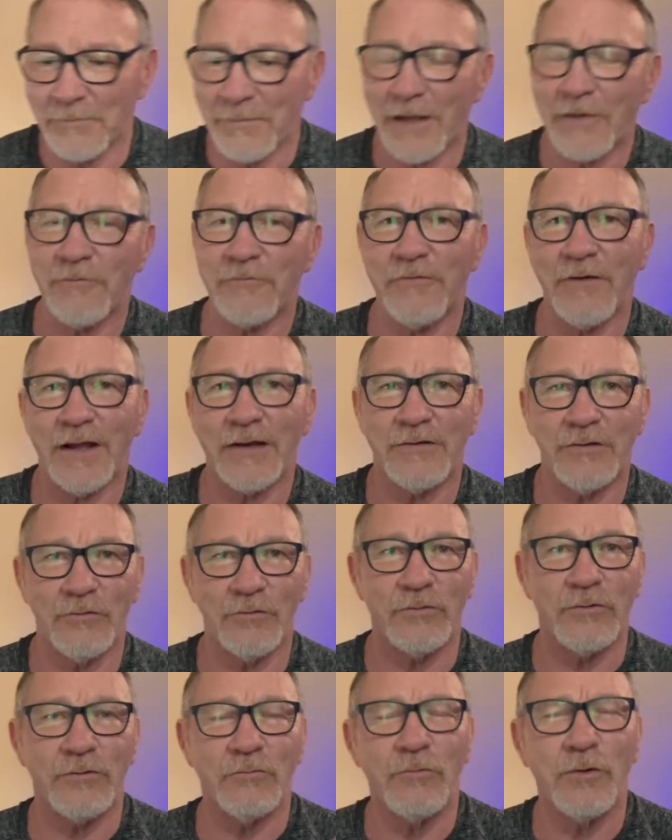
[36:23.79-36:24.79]
Matter of fact,
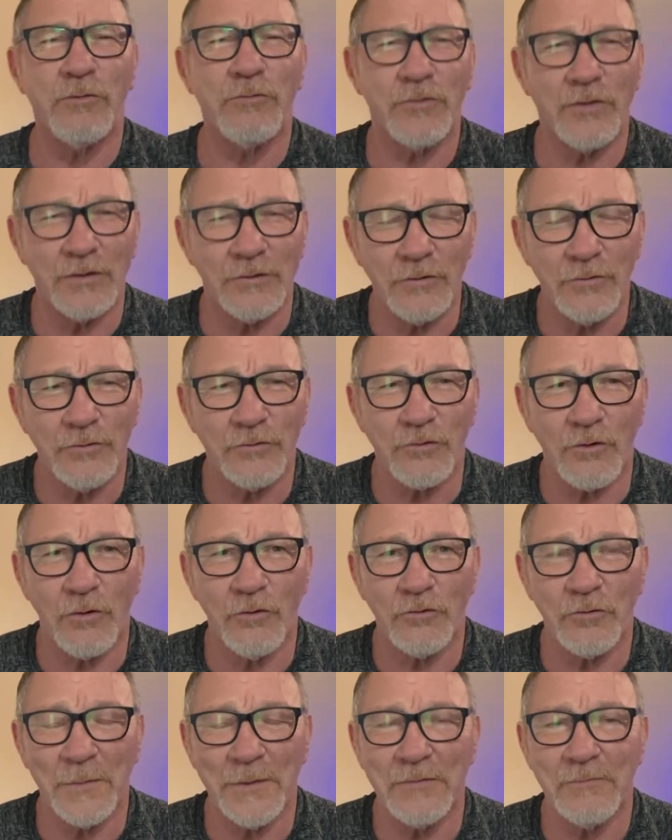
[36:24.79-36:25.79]
was it Louis
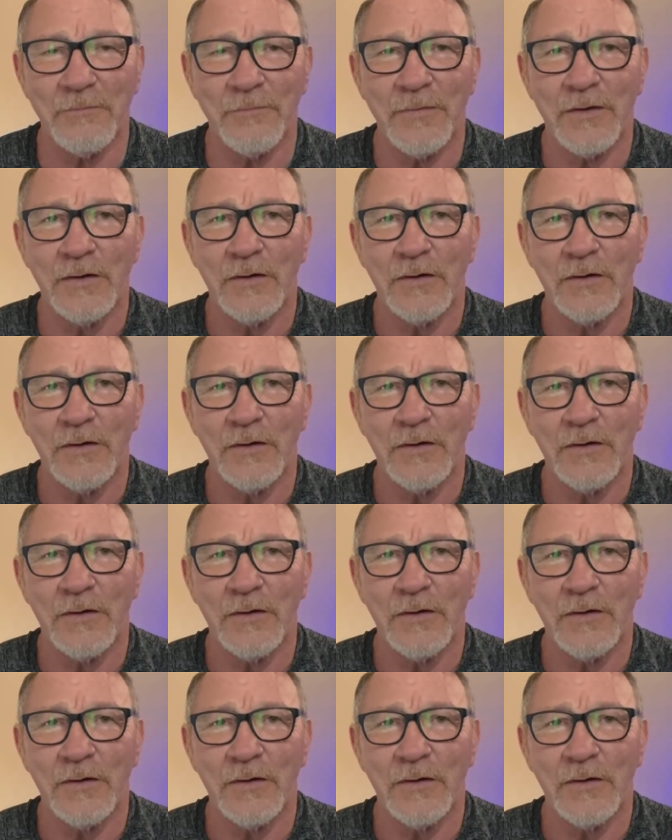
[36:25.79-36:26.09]
Grossman